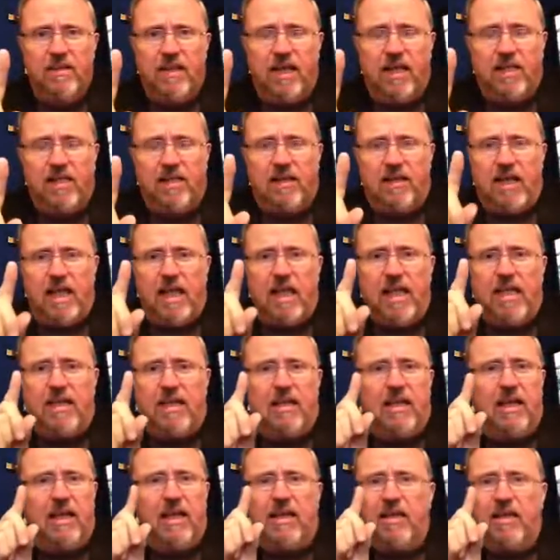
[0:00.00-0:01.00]
and the
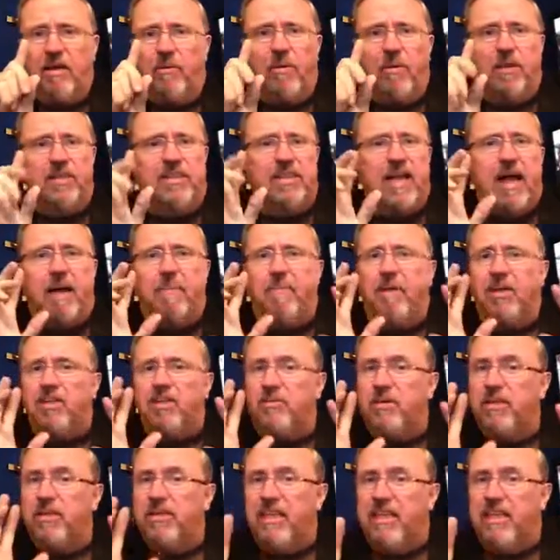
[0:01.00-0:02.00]
and the, there was not
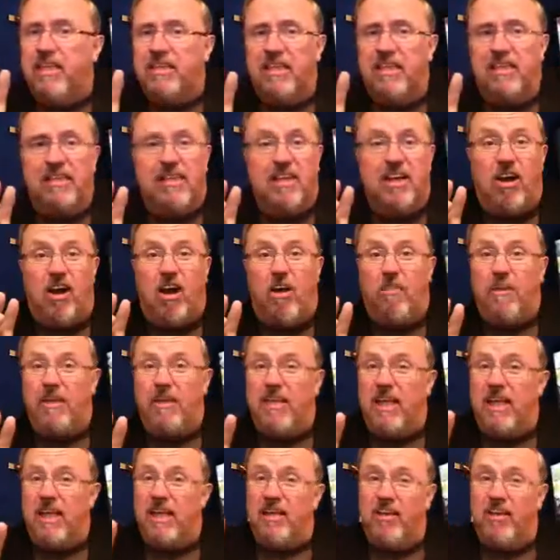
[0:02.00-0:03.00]
much resistance. The
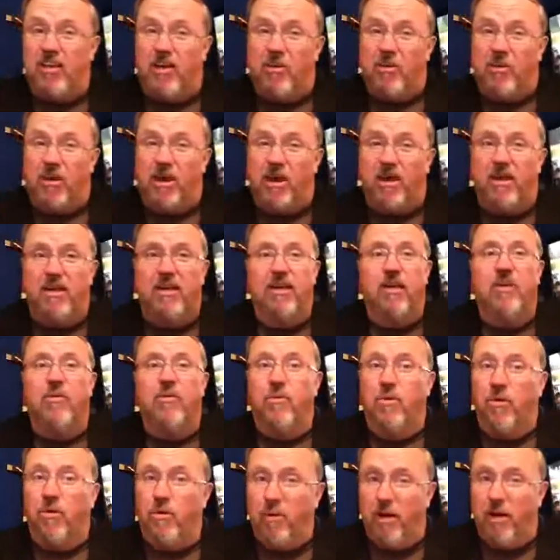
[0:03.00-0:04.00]
army's like, you know what?
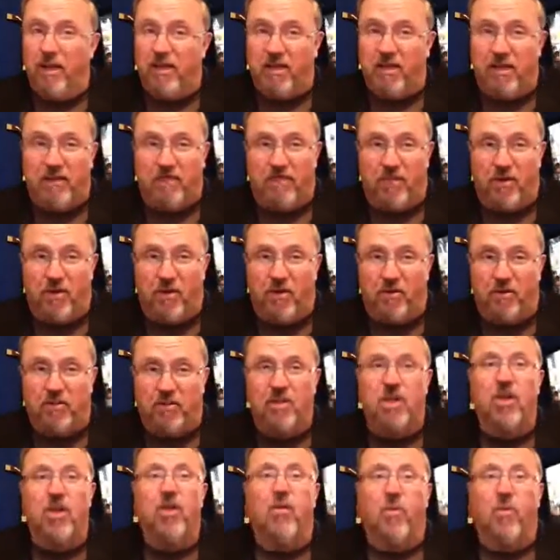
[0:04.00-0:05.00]
We're with you,
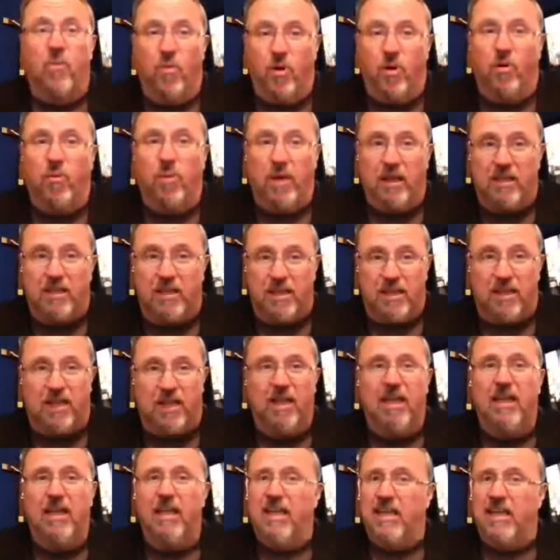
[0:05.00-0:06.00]
folks. We're with you.
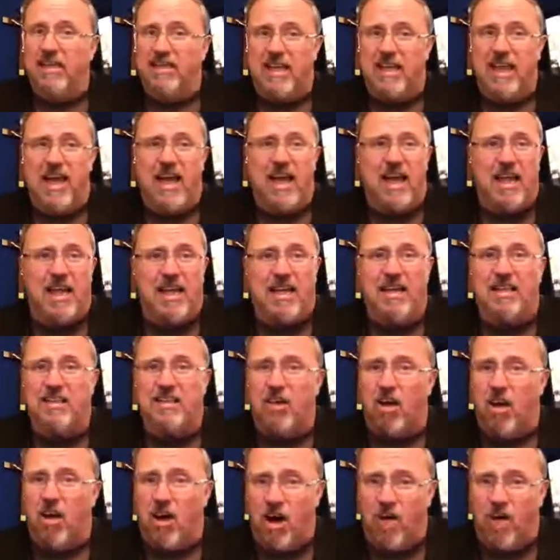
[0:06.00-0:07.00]
This guy
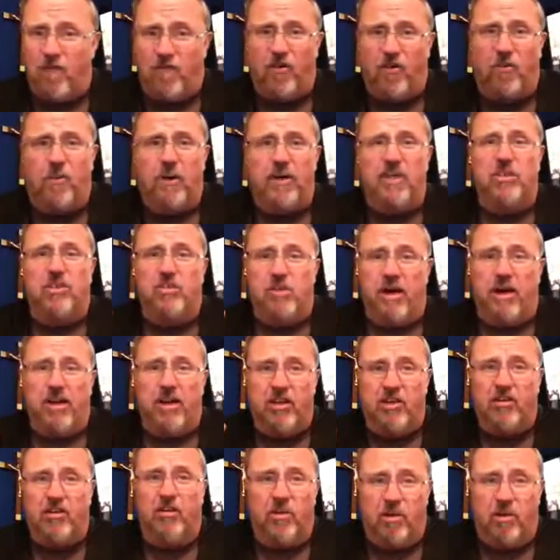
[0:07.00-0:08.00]
is awful. What he's trying
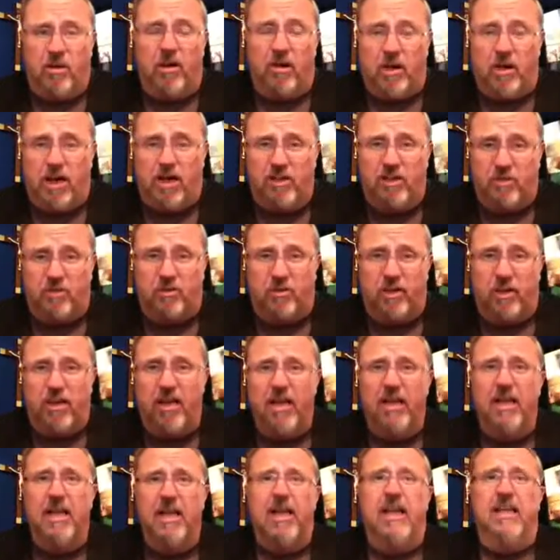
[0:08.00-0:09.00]
to do to our country
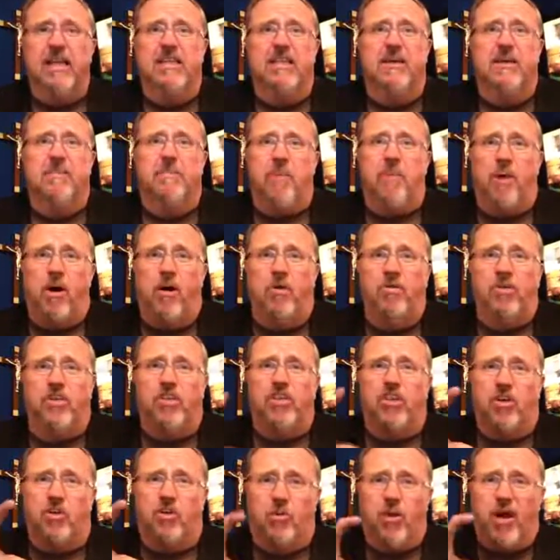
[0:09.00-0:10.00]
is impose
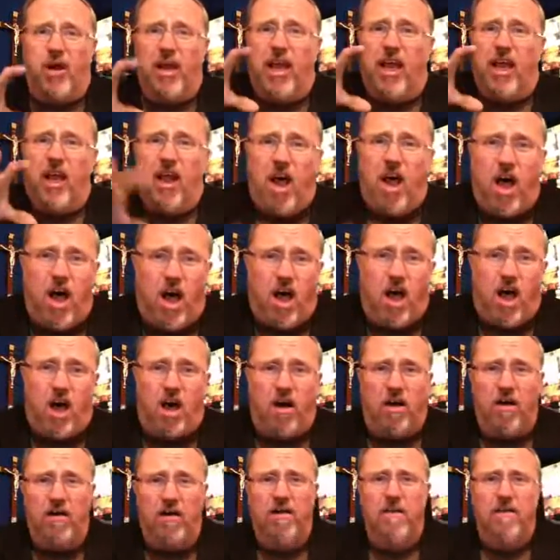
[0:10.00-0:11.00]
Sharia
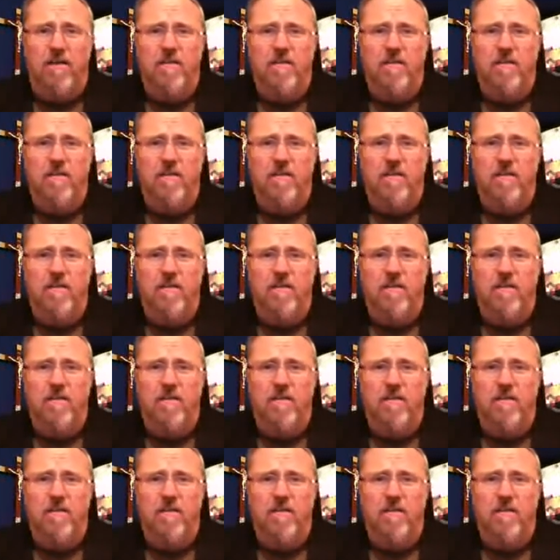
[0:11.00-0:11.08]
law.